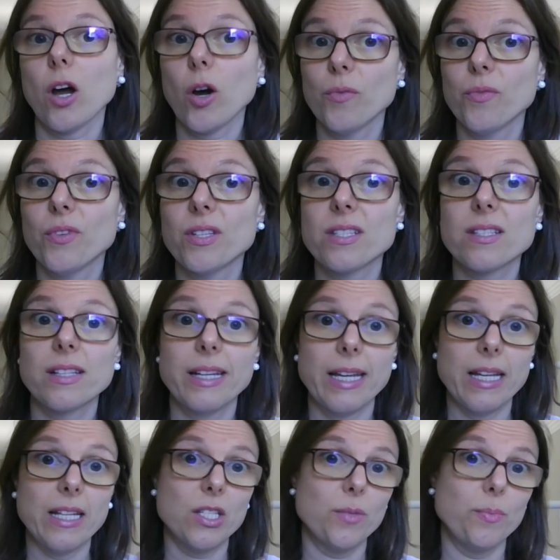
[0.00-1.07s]
obviously,
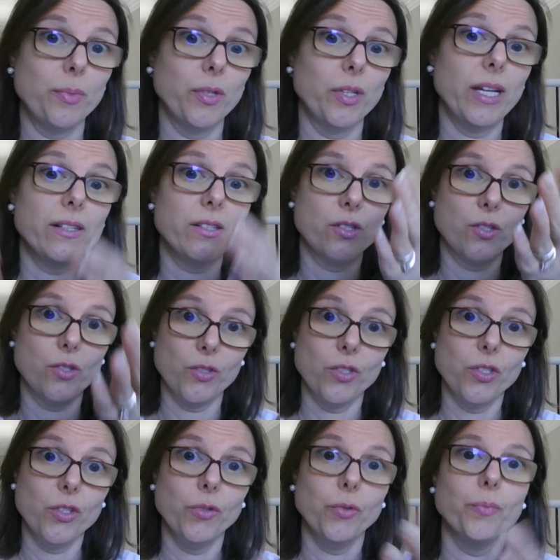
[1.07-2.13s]
it's put into
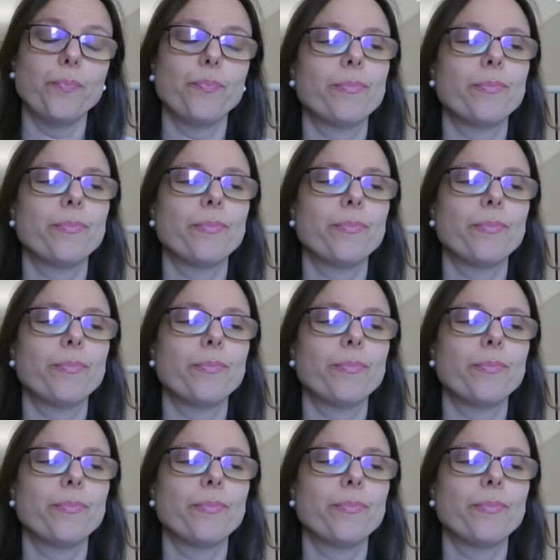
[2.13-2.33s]
you.